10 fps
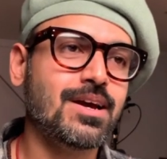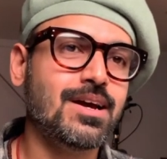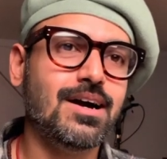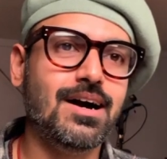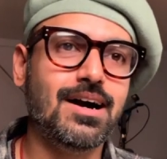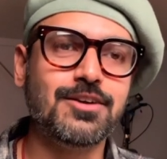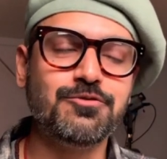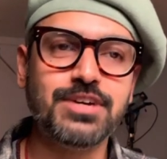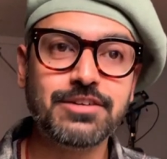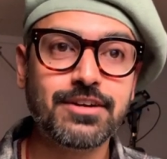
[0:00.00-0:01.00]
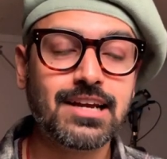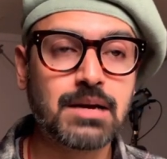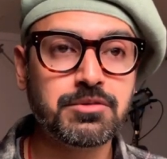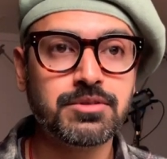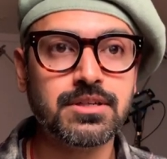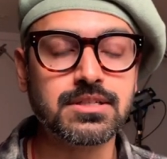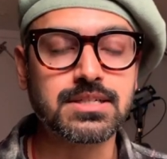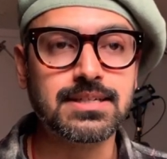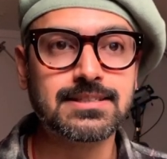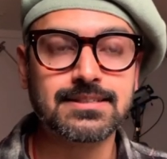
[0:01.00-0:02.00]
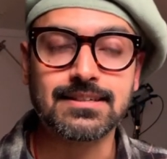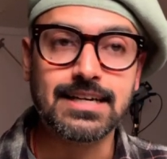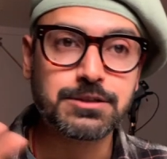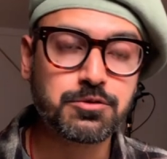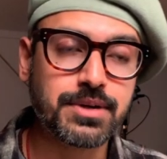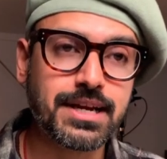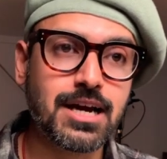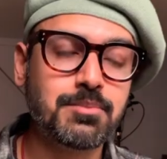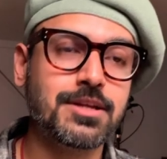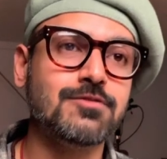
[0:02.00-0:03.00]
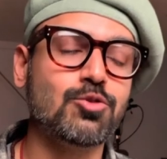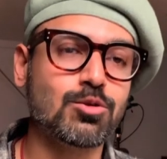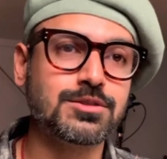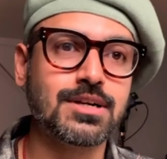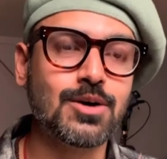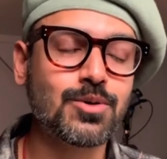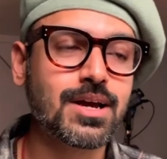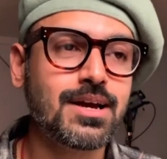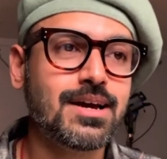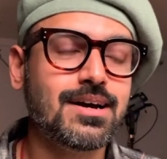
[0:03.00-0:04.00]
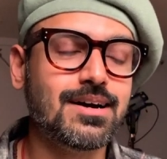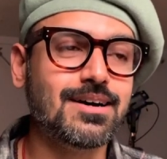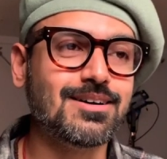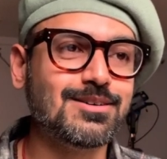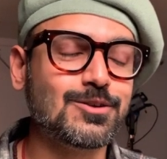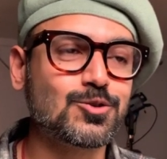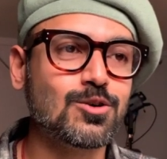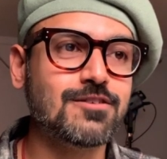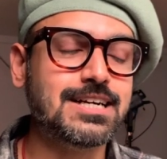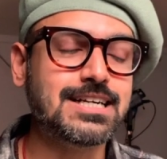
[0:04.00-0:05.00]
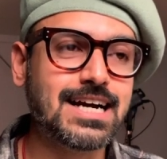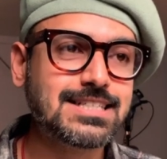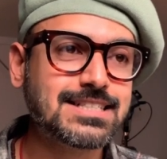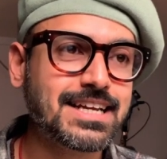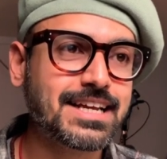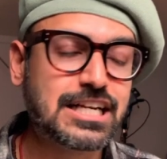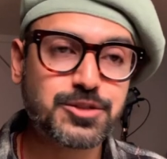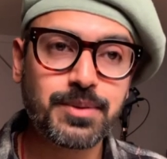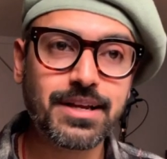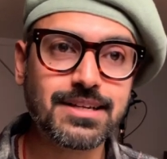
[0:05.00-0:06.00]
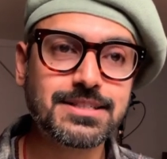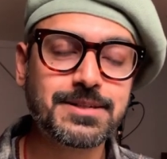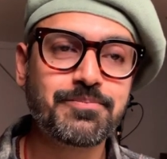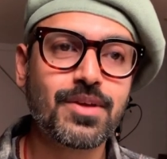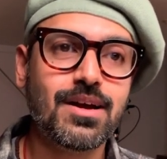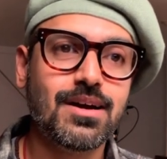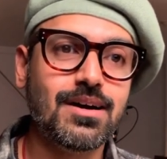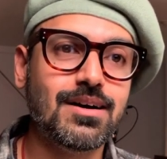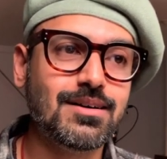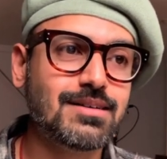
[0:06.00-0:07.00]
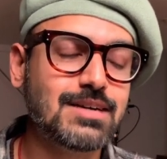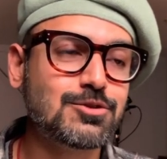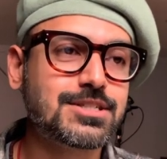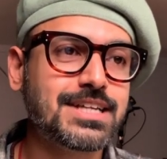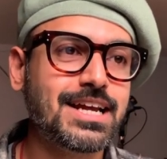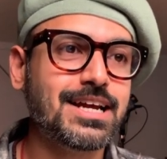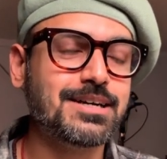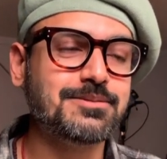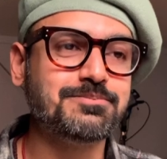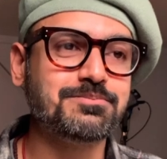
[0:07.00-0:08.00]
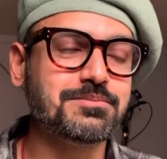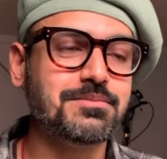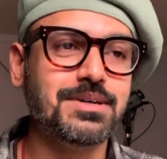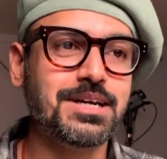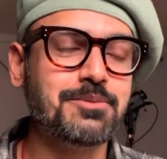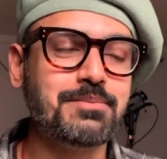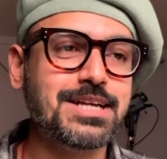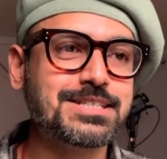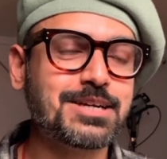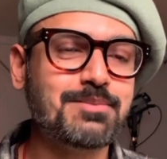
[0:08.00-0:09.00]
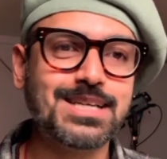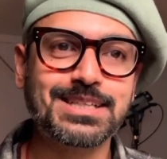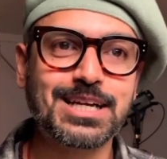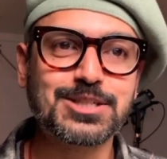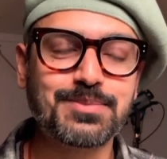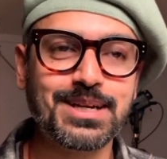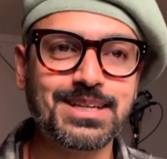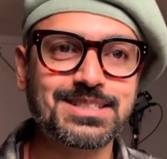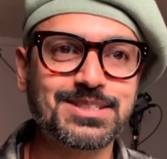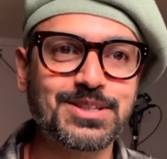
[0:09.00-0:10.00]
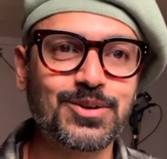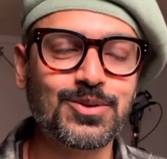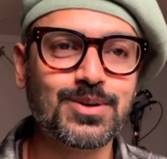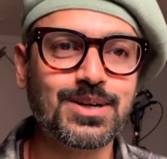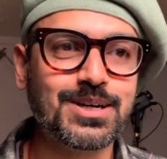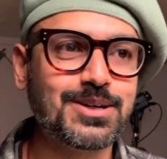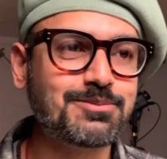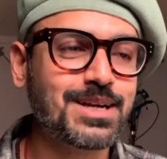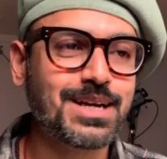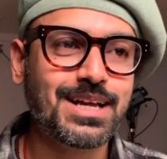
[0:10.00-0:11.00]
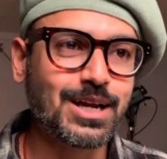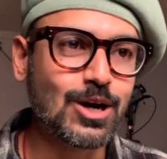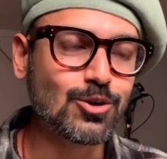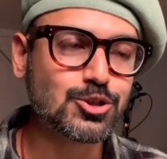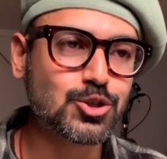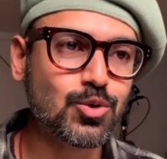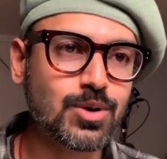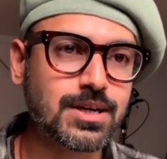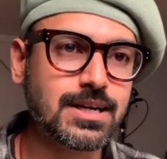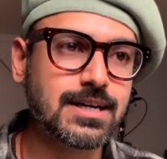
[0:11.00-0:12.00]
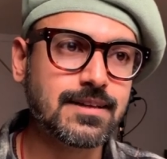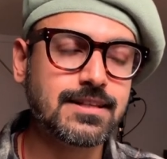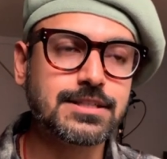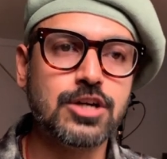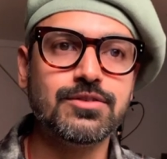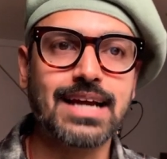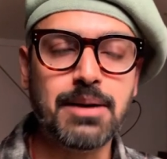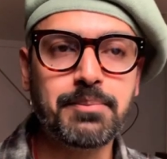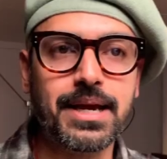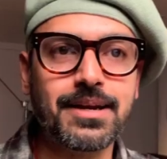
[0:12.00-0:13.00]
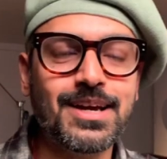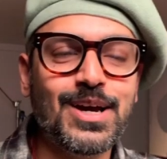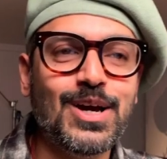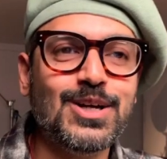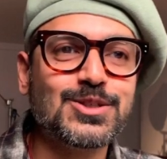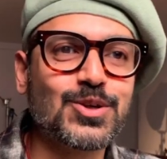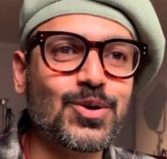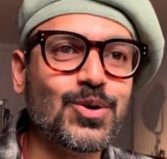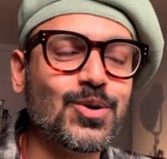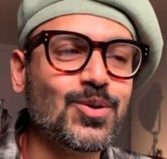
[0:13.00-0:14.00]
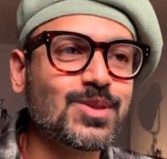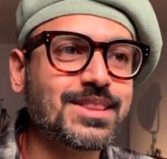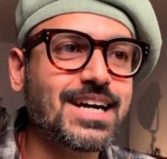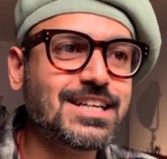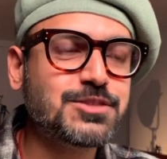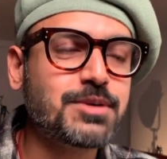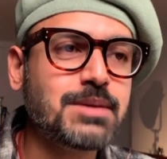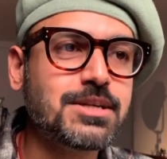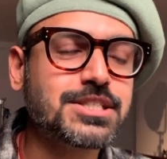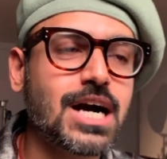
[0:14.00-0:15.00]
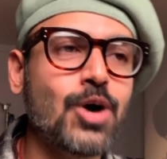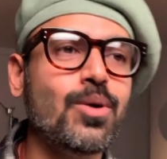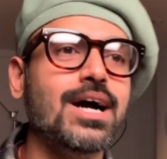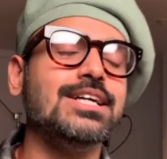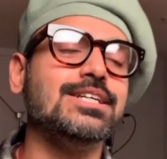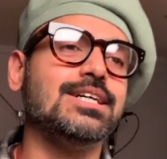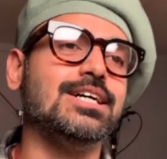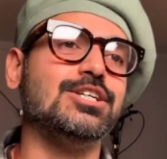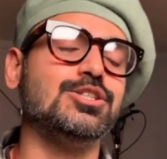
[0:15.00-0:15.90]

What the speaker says: And very happy with the results. The clients were very happy. The photos are out. So a fantastic experience. I would say an amazing experience, getting to shoot this kind of a campaign. So that is pretty much how I